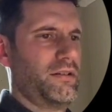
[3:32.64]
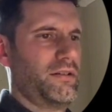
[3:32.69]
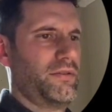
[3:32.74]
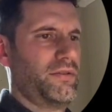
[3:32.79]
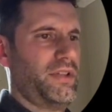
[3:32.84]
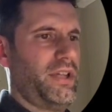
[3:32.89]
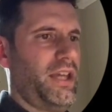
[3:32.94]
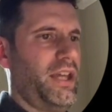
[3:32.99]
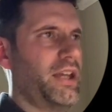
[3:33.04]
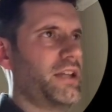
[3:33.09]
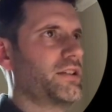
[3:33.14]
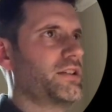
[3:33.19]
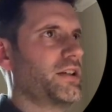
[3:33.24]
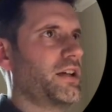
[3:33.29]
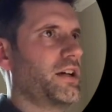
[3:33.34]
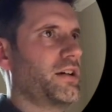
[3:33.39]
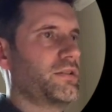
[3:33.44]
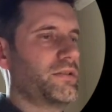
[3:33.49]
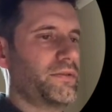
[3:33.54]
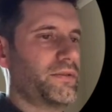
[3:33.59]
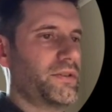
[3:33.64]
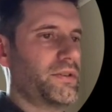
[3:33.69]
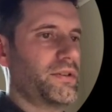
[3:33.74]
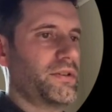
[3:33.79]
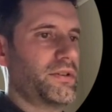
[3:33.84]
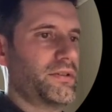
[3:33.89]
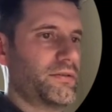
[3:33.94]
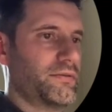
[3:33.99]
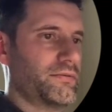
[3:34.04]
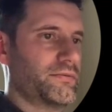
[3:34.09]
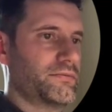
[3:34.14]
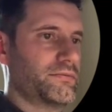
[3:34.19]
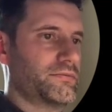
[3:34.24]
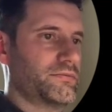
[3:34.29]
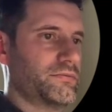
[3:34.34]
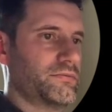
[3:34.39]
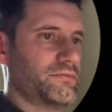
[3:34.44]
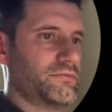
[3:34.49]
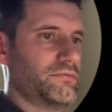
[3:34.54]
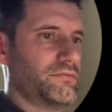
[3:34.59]
head out of the
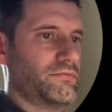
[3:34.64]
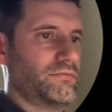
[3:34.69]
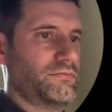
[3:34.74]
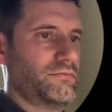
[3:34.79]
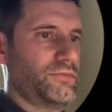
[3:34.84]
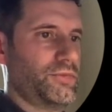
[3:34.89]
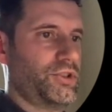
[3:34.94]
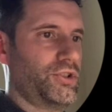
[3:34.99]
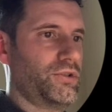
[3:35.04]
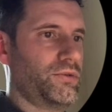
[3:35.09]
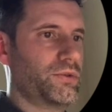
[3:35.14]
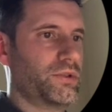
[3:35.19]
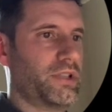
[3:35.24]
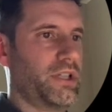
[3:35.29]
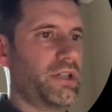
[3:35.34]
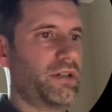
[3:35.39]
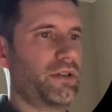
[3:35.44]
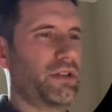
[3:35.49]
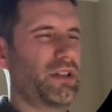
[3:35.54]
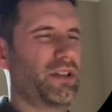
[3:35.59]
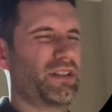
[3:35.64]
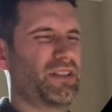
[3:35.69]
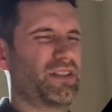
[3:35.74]
shoulder area.